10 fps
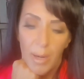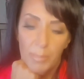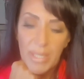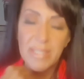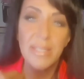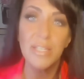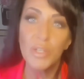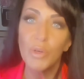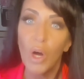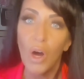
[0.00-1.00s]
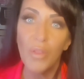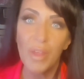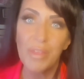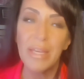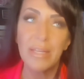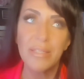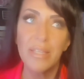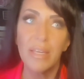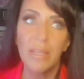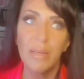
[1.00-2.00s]
because these are all the things
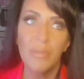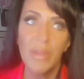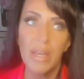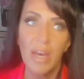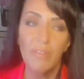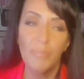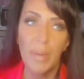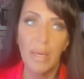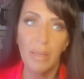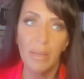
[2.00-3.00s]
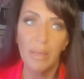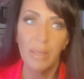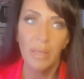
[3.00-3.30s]
that have been